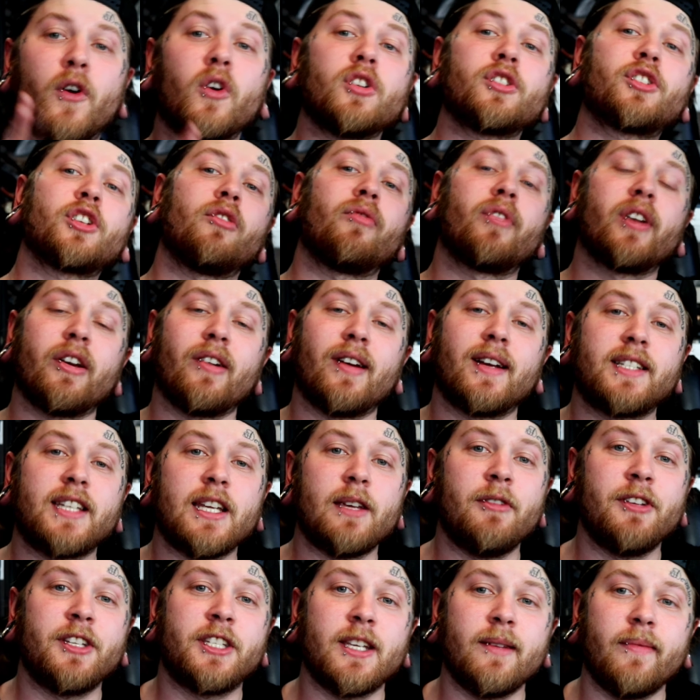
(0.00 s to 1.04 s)
Of course, over here at
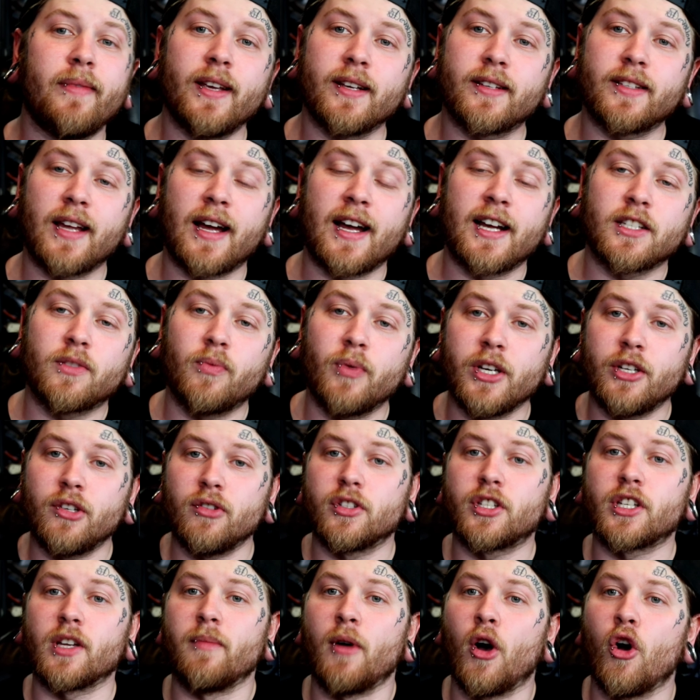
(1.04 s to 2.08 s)
DBCV Exotics, we
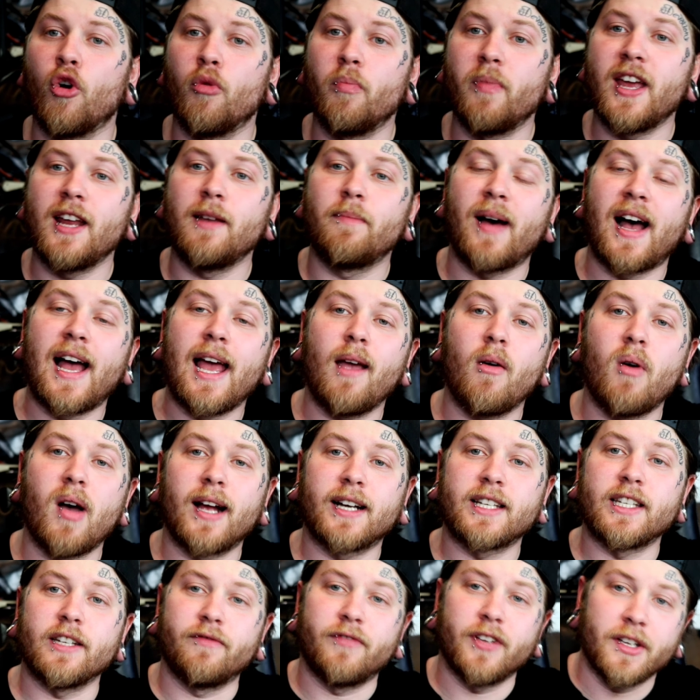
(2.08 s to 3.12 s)
do some homemade
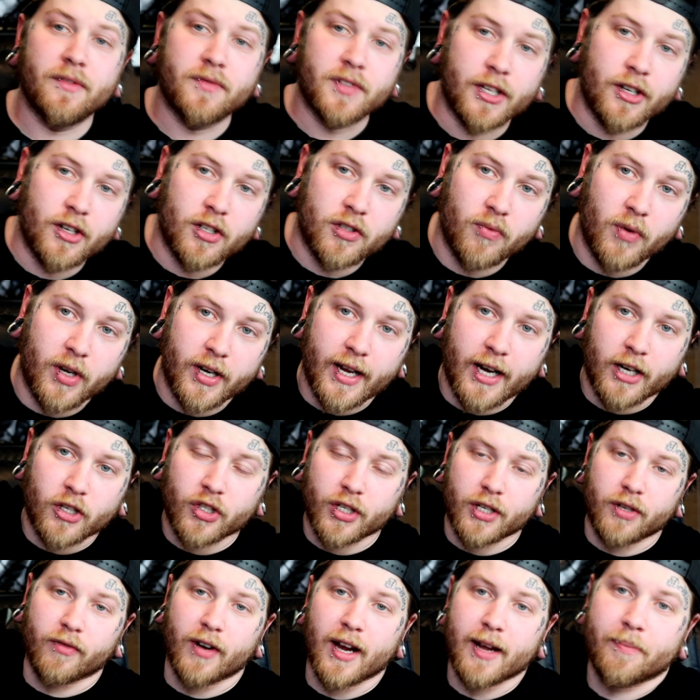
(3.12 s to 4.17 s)
bioactive bibs. There's one
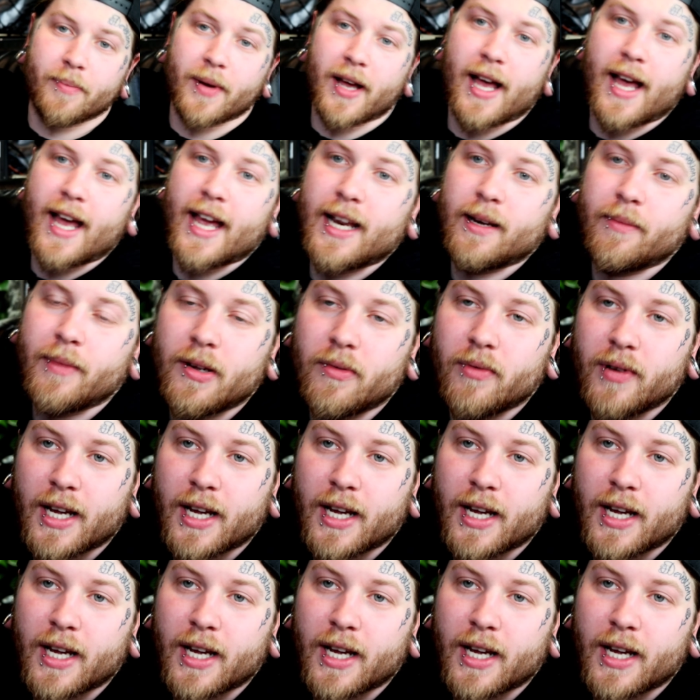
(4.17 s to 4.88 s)
actually right behind me.